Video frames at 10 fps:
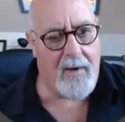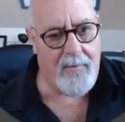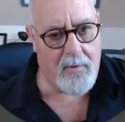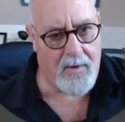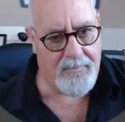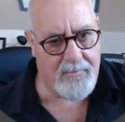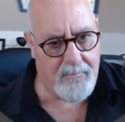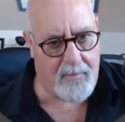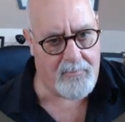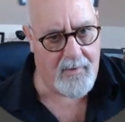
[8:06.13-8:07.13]
and there are some
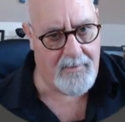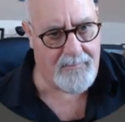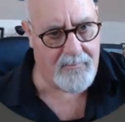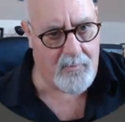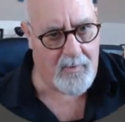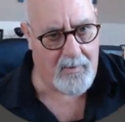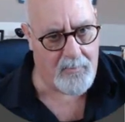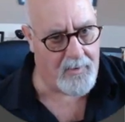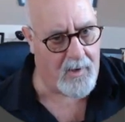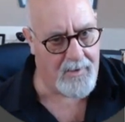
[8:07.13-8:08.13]
upgrades as well,
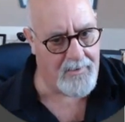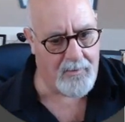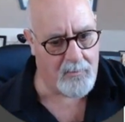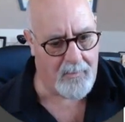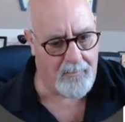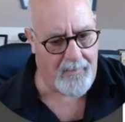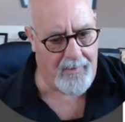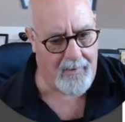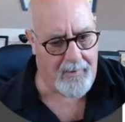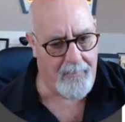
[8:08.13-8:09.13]
but I don't know what they
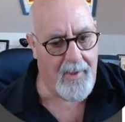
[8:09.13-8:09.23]
are.